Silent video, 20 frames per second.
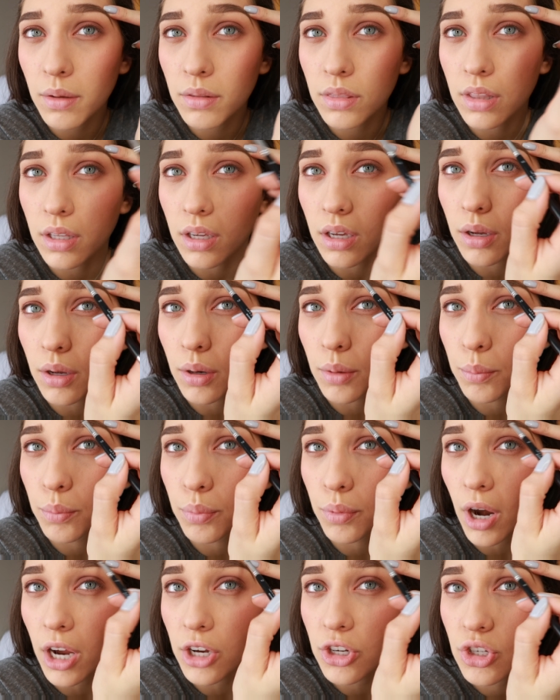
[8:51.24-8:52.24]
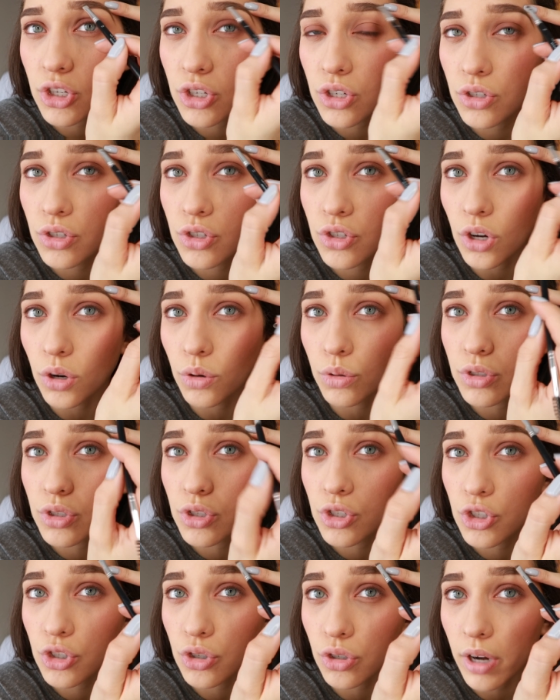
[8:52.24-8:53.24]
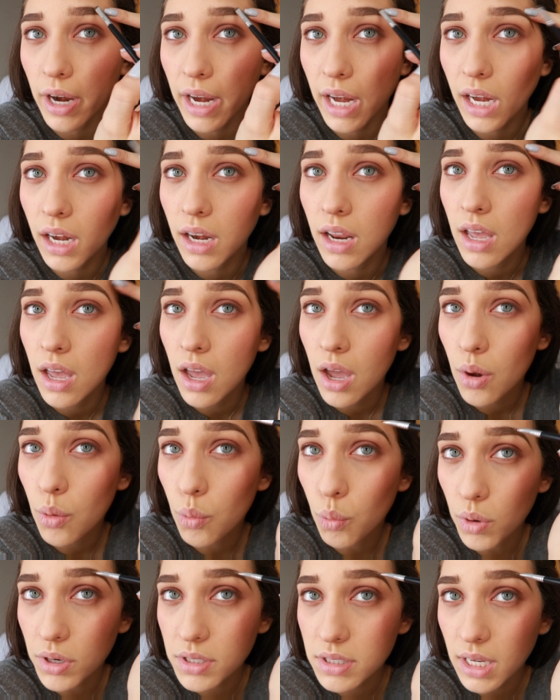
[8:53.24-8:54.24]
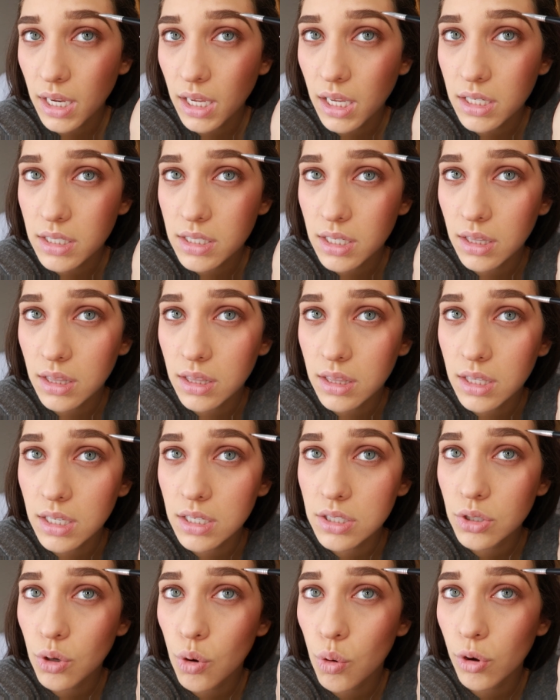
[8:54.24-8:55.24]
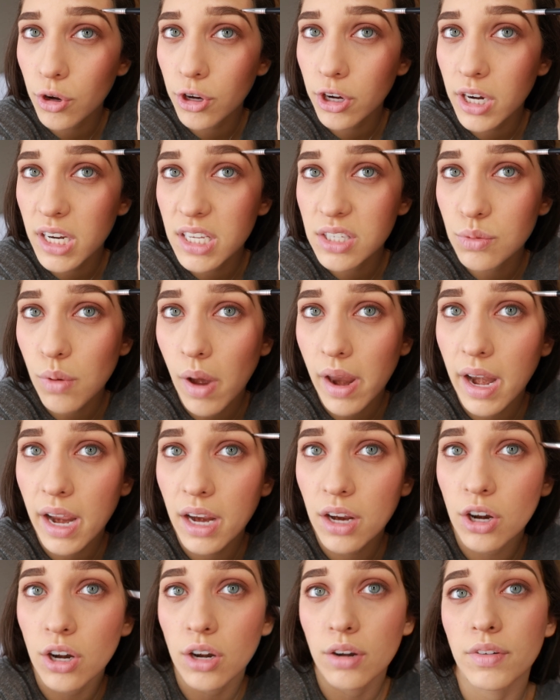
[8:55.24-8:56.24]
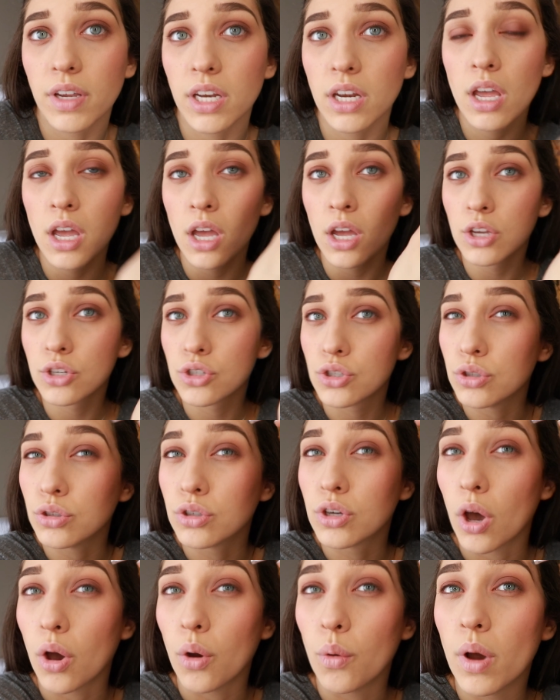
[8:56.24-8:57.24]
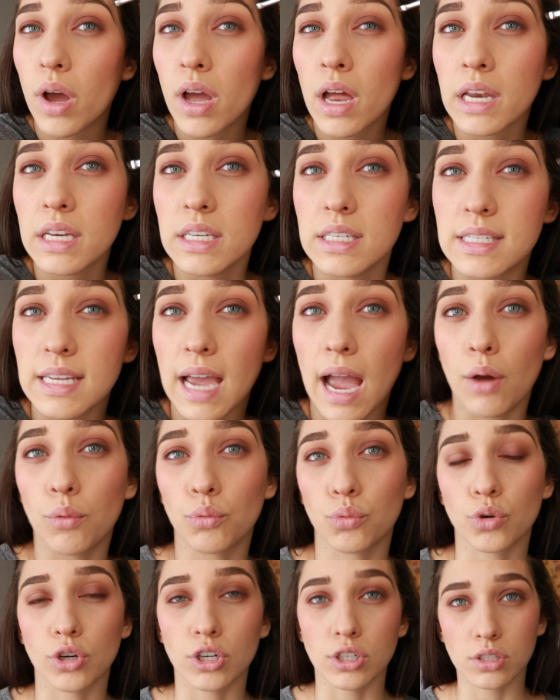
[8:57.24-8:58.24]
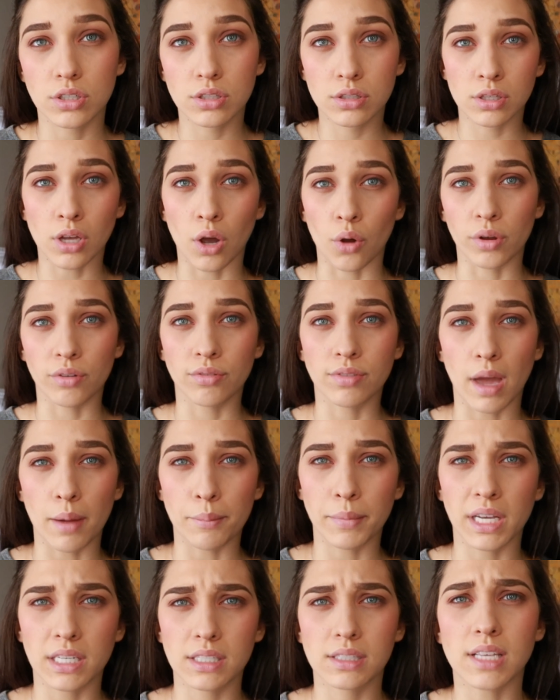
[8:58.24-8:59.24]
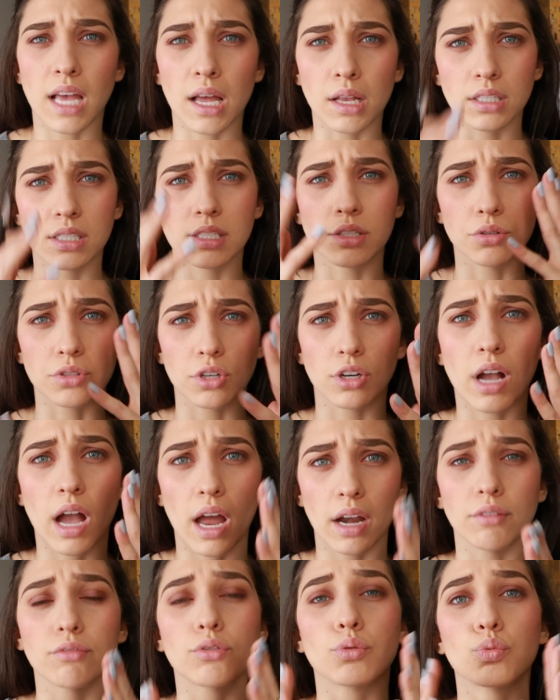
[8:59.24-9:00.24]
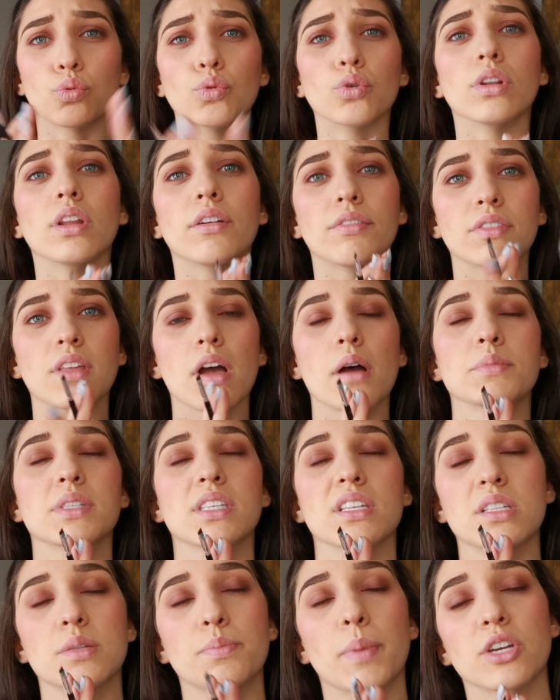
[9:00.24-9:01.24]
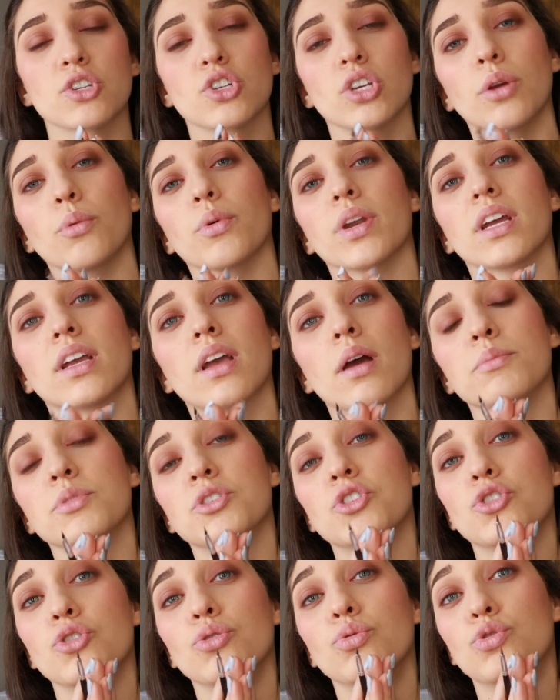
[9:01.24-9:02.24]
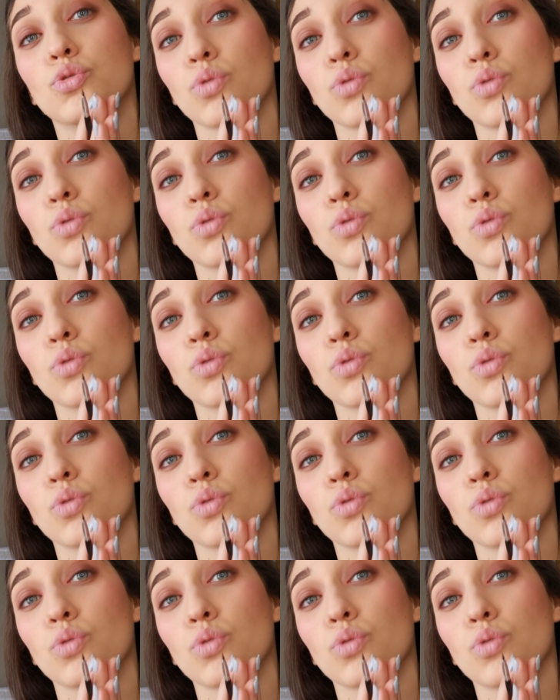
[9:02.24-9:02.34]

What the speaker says: the brush stroke straight. Once I get to this corner is when I curve it to go downwards. So if that makes sense, those are kind of the rule of thumbs, especially when it comes to